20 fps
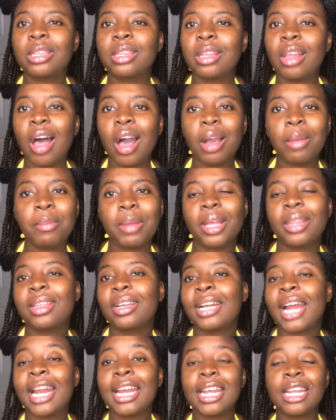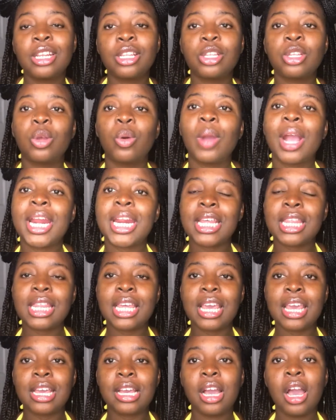lock method. I didn't know
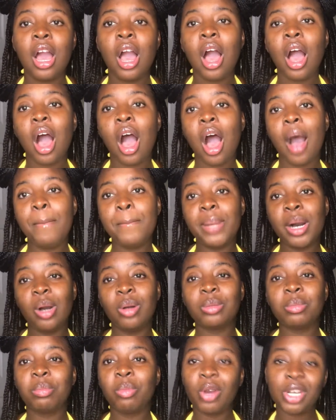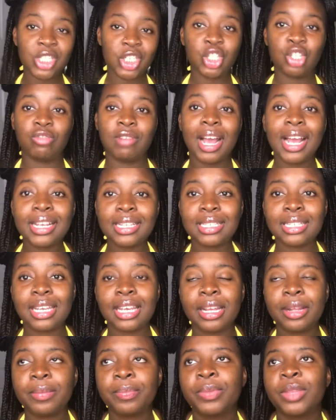anything about
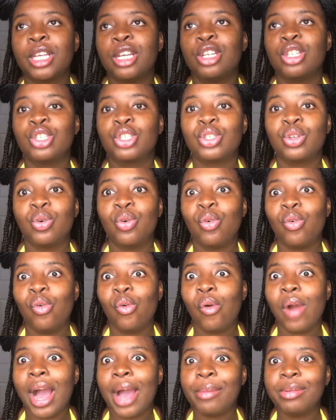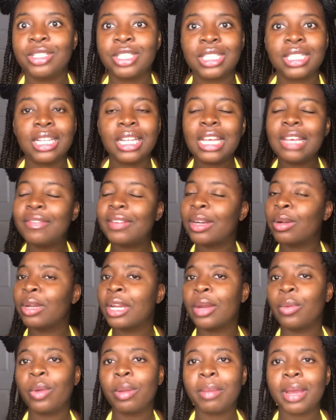moisturizing. So I would just leave it, and
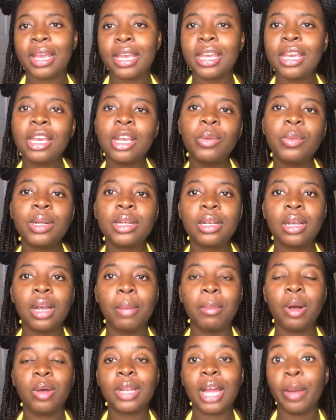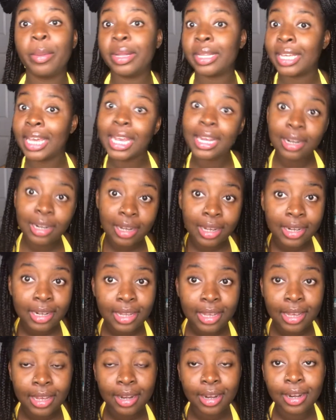then when my hair would come out, I would gain a lot of
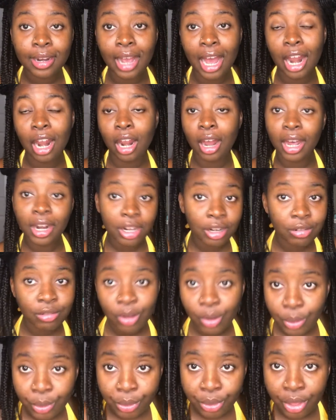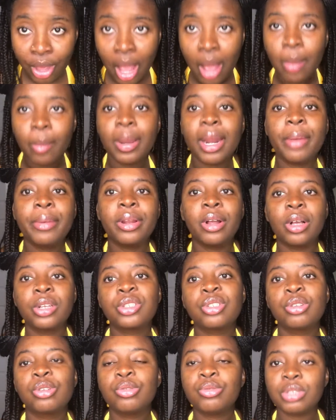hair, a lot of growth, but I would
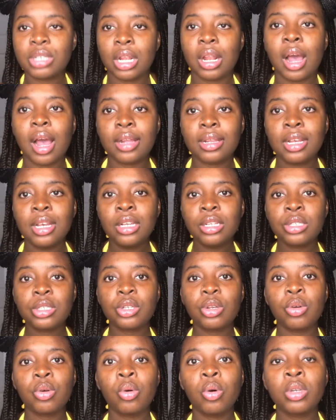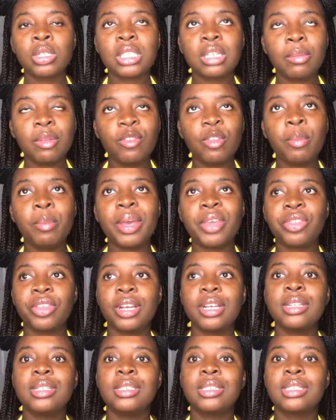also lose a lot. So some of the
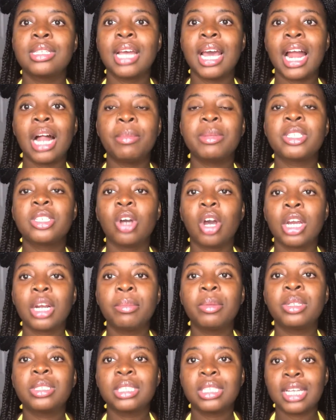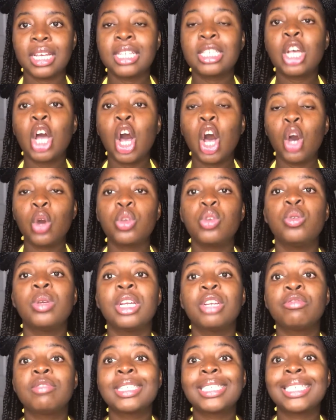methods that I'll be talking about today is how you
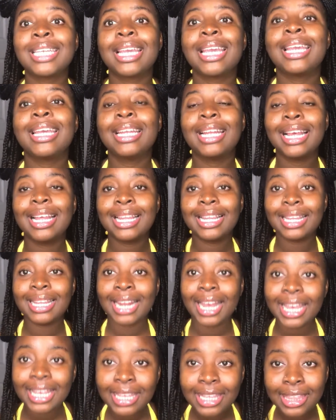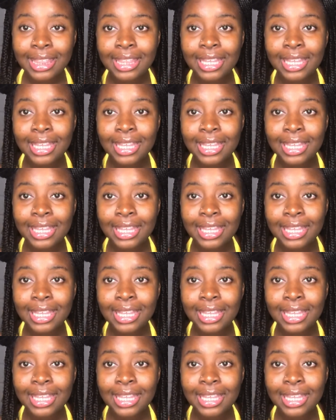can retain length